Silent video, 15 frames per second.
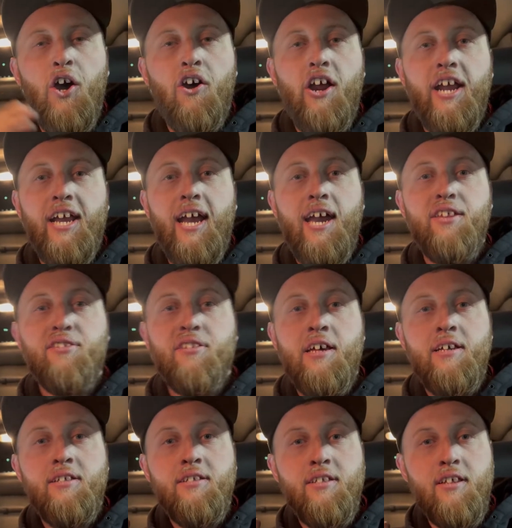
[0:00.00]
right, guys,
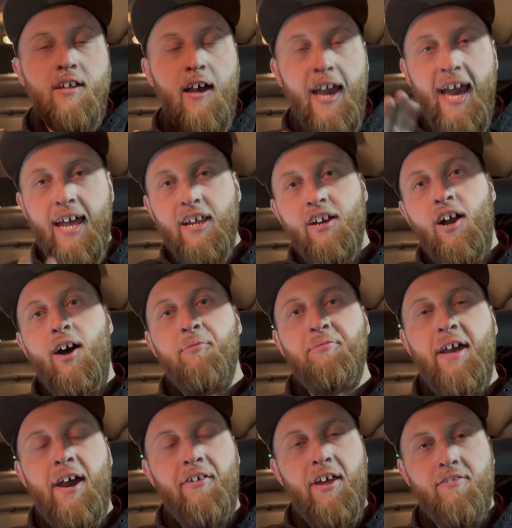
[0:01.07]
I had to calm
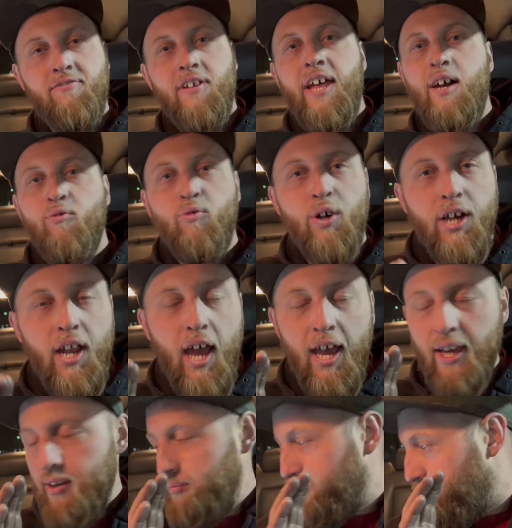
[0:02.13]
down after that run. I
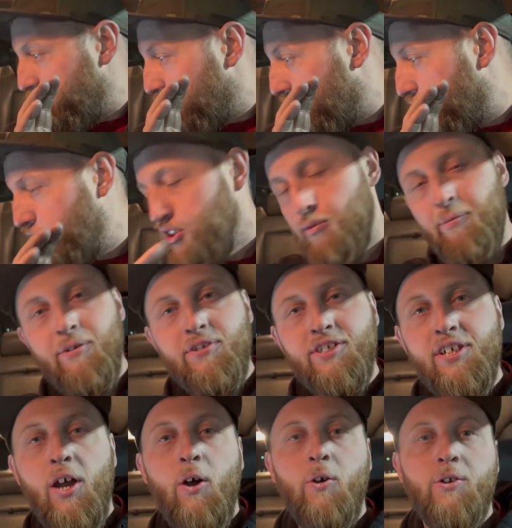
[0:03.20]
am super
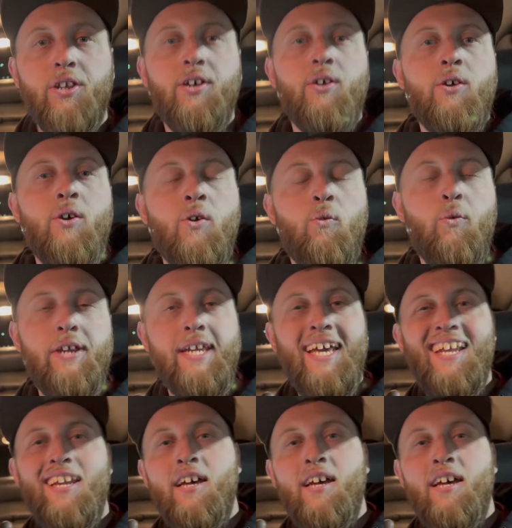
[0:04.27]
stoked. We did